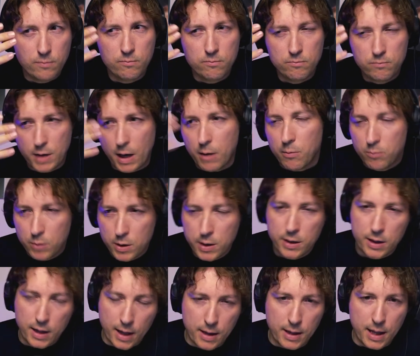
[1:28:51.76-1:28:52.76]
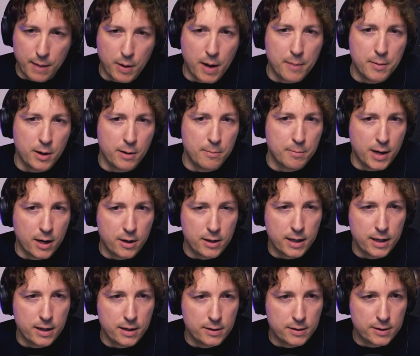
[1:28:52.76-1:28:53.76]
yeah, they're
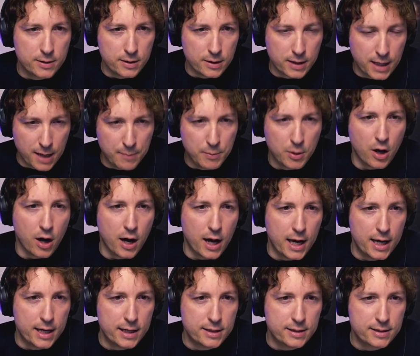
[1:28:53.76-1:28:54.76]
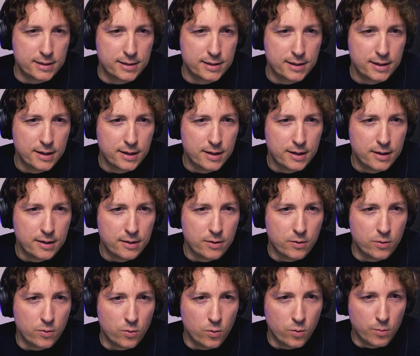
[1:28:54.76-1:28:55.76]
primarily to keep your eyes
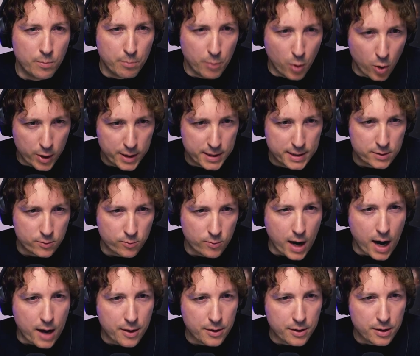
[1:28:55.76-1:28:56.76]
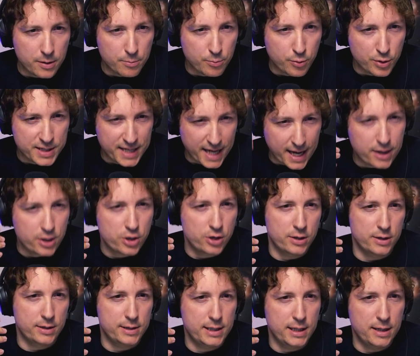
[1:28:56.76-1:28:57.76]
moist rather than protection,
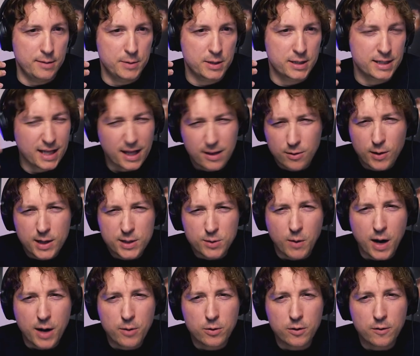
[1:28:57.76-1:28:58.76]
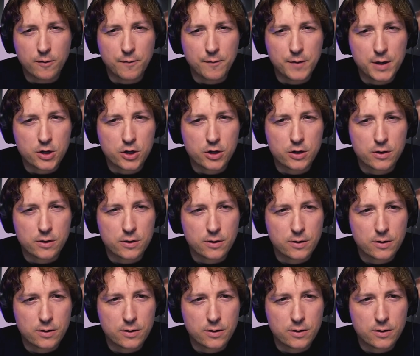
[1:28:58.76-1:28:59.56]
it seems, because otherwise why wouldn't fish